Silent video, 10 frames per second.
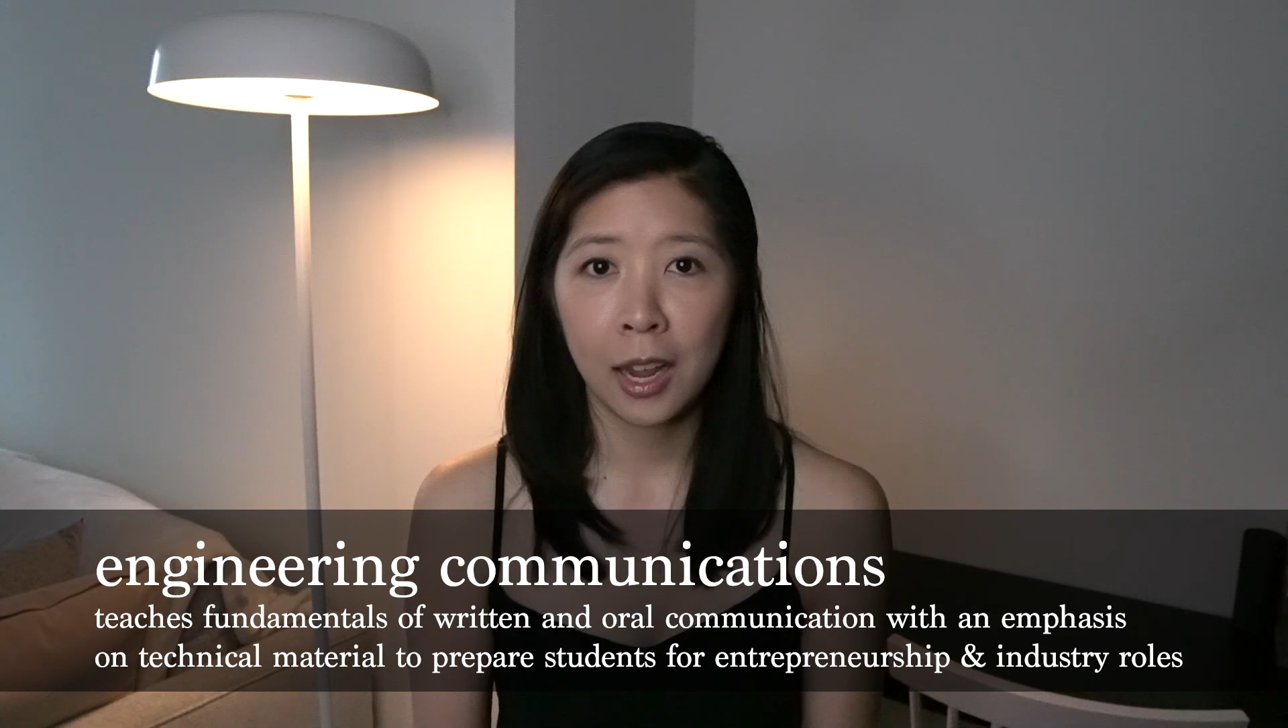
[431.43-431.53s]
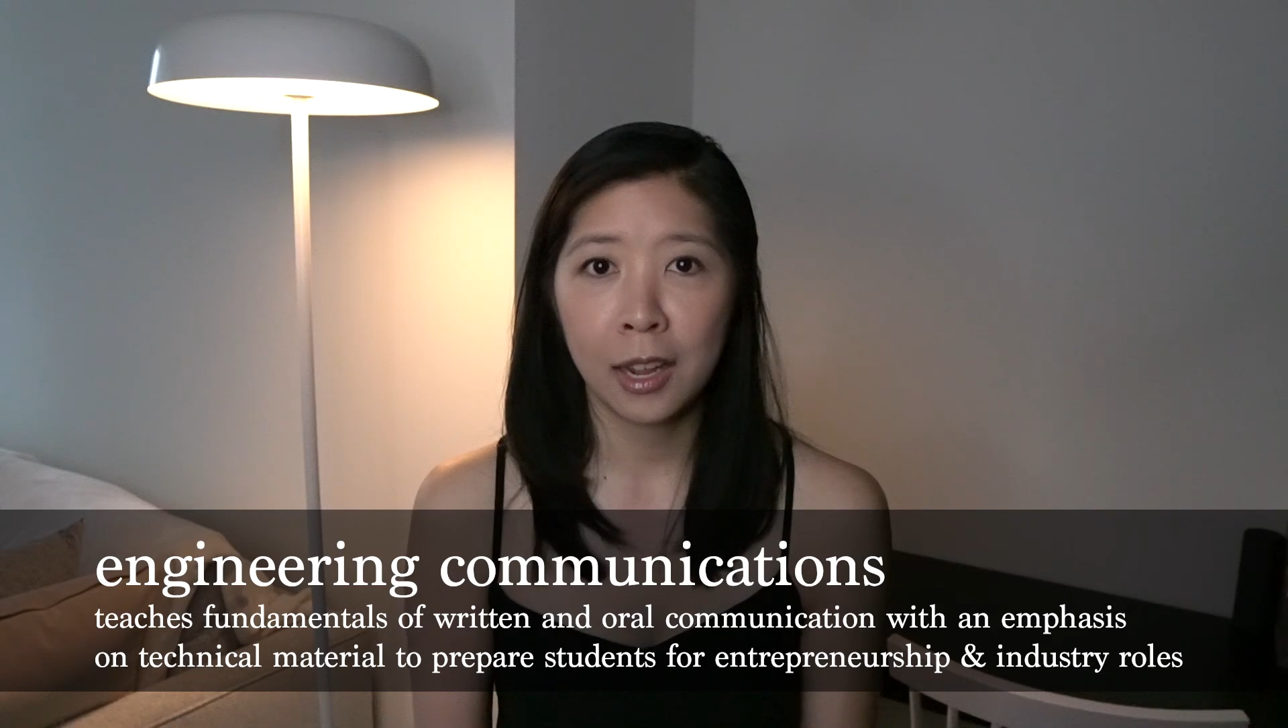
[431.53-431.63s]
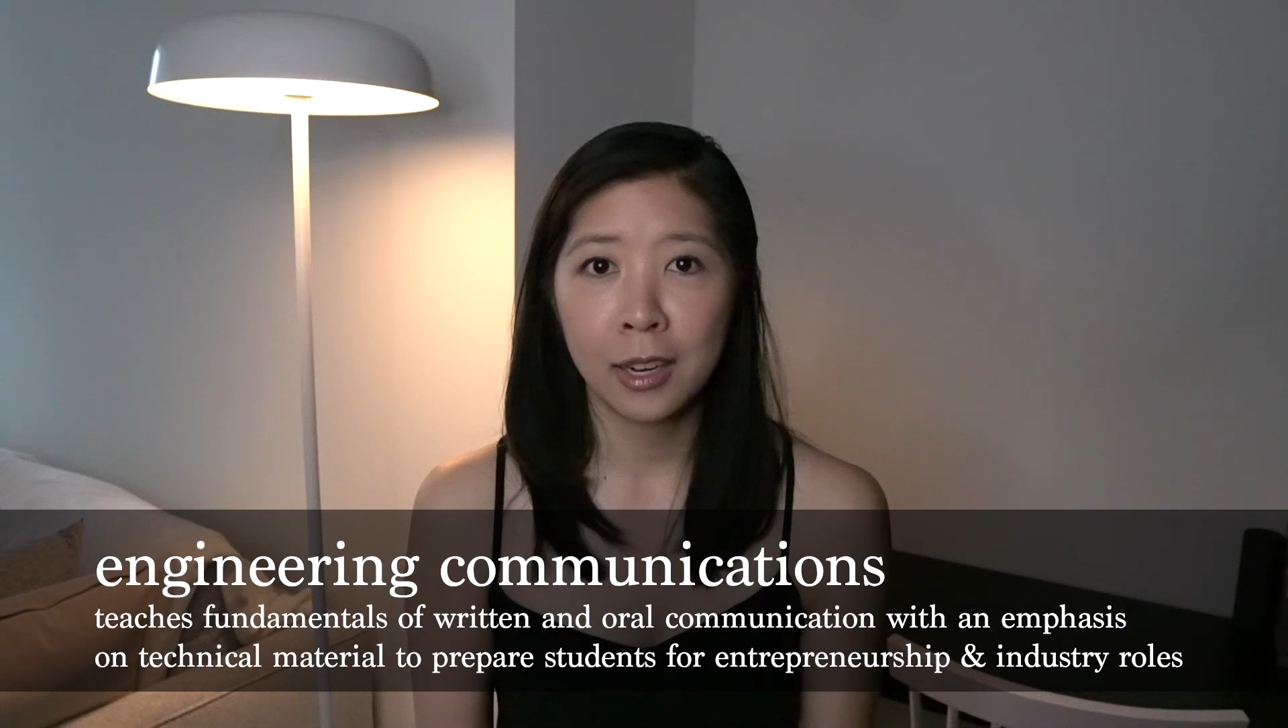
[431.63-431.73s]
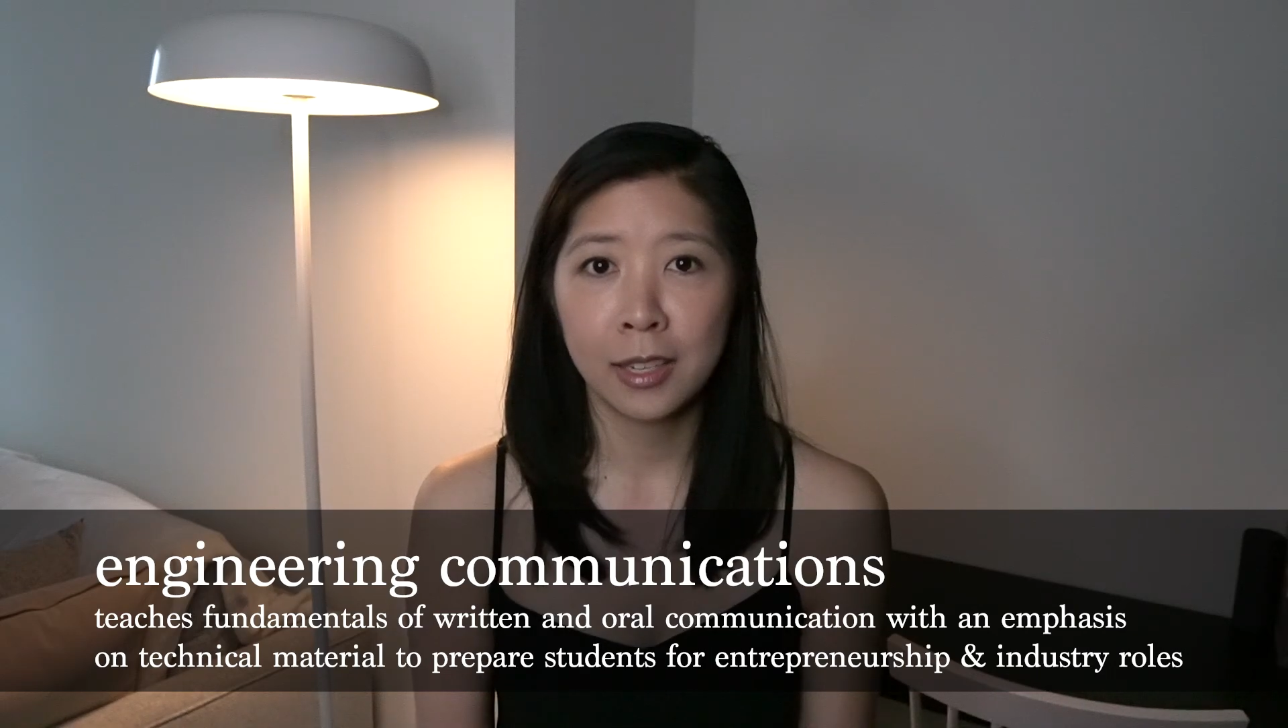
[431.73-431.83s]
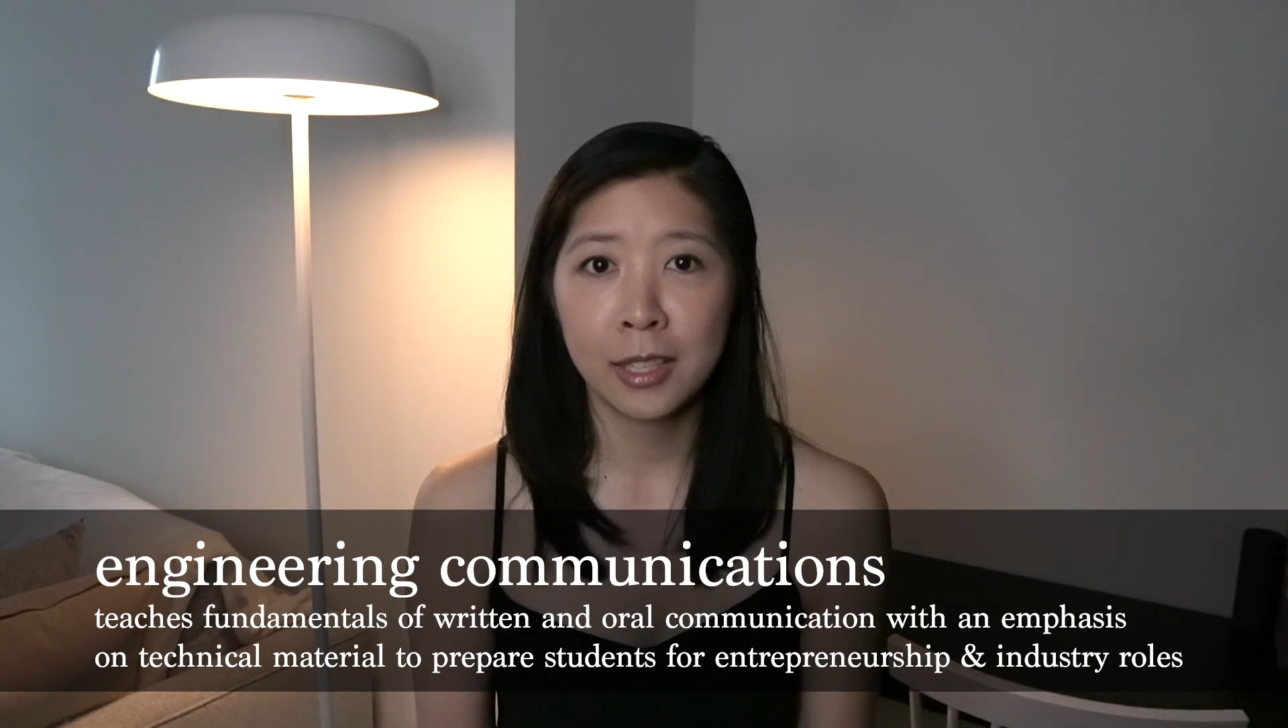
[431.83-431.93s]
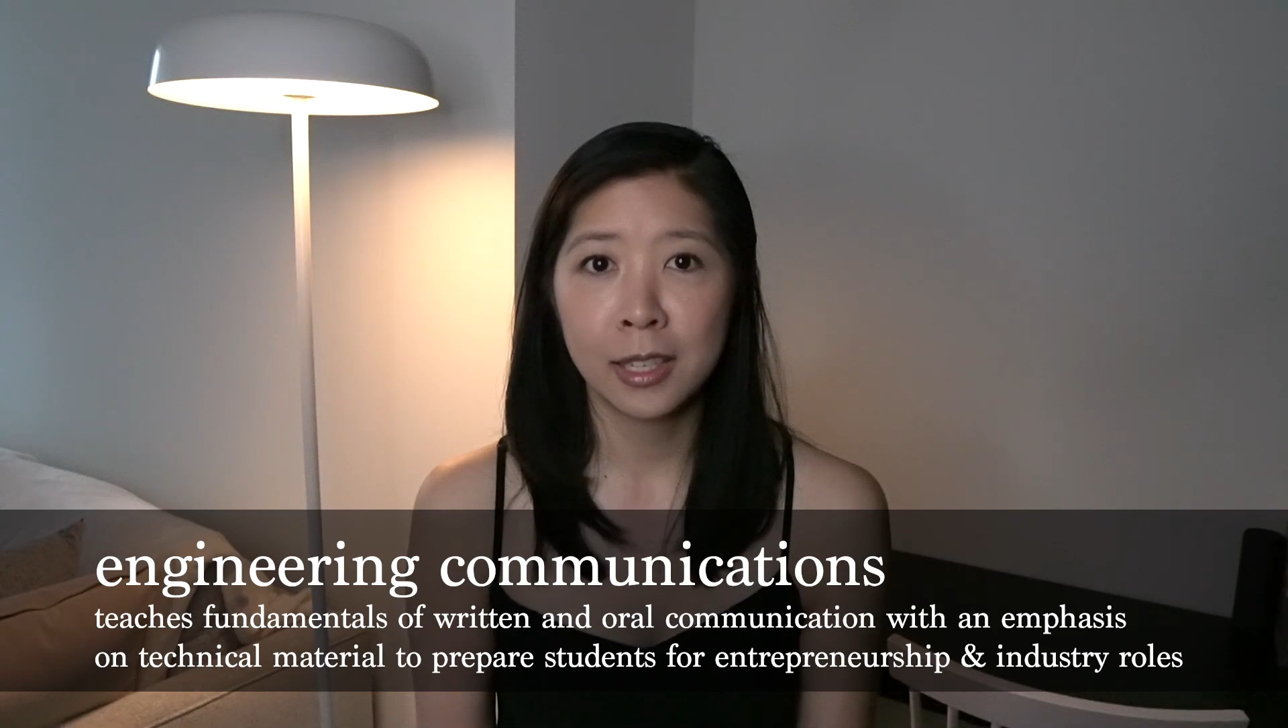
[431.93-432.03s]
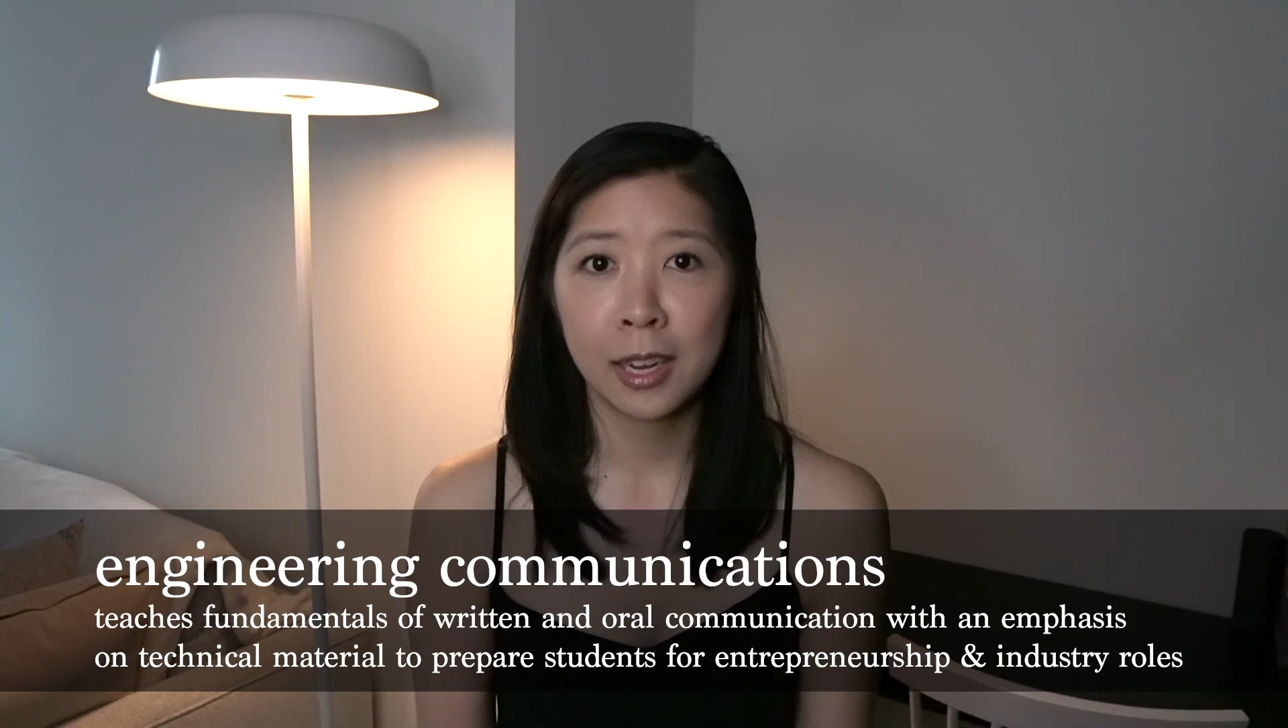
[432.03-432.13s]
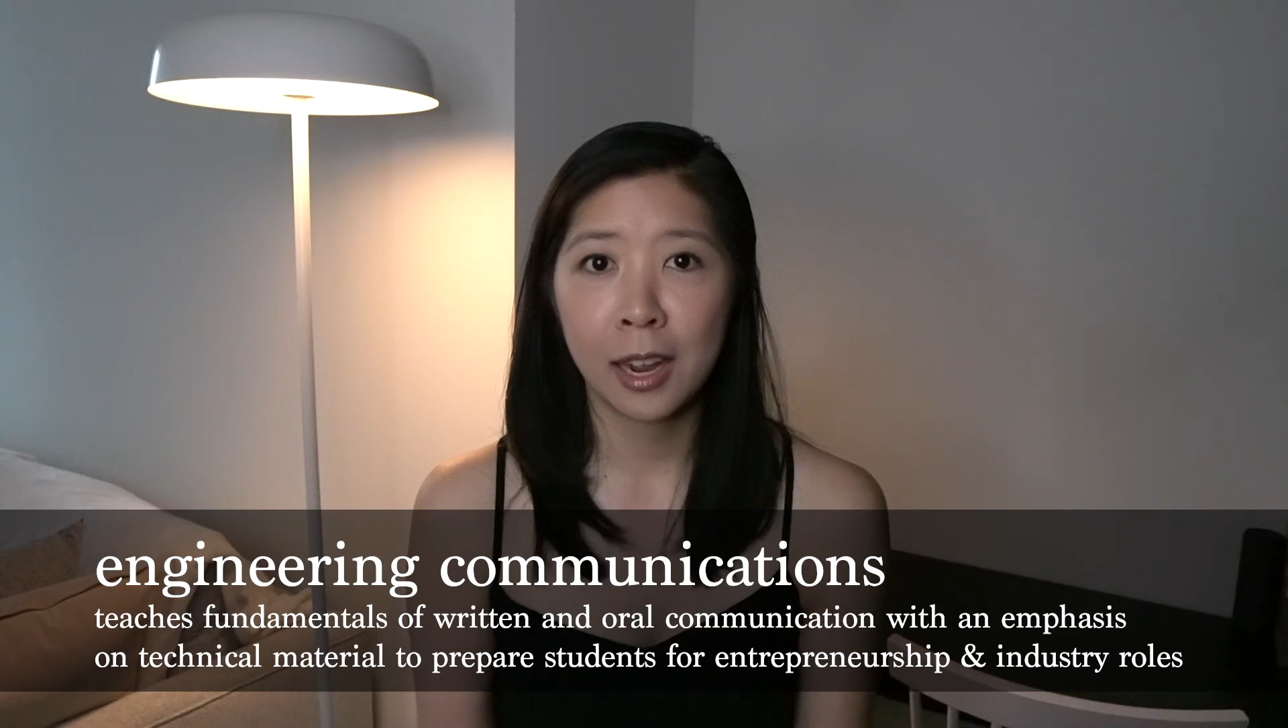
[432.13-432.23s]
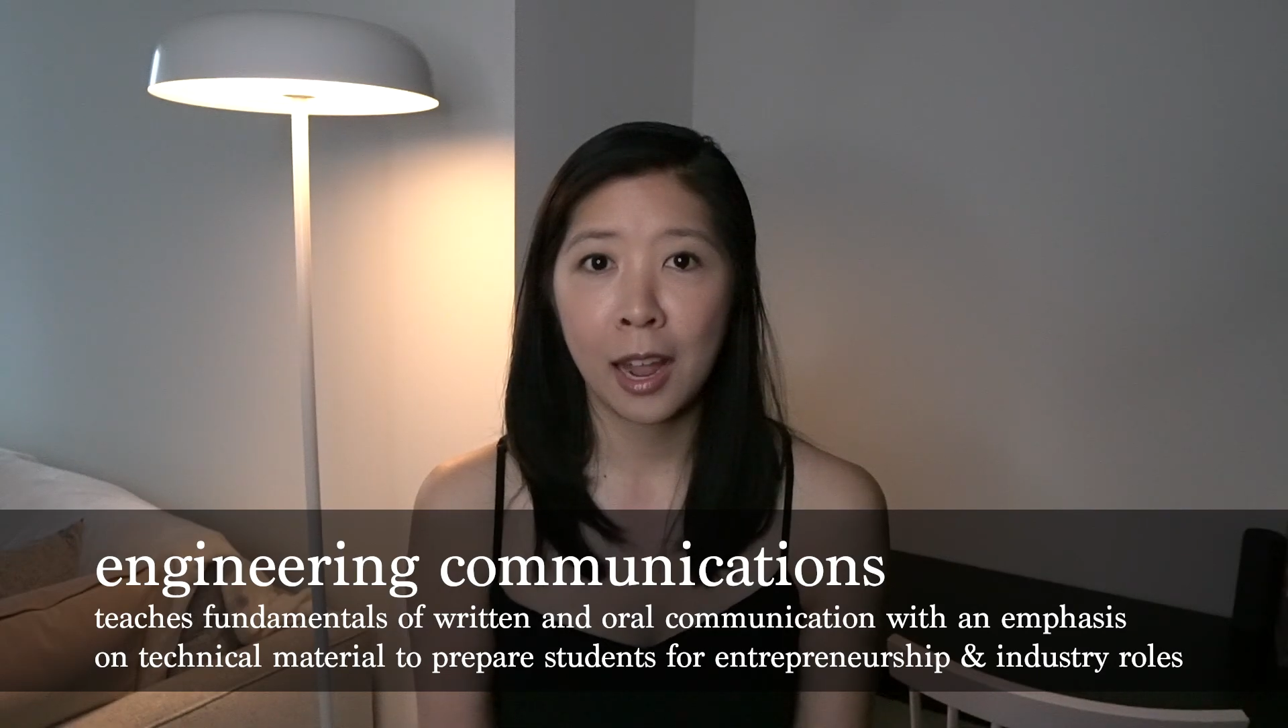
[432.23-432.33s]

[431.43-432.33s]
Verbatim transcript: and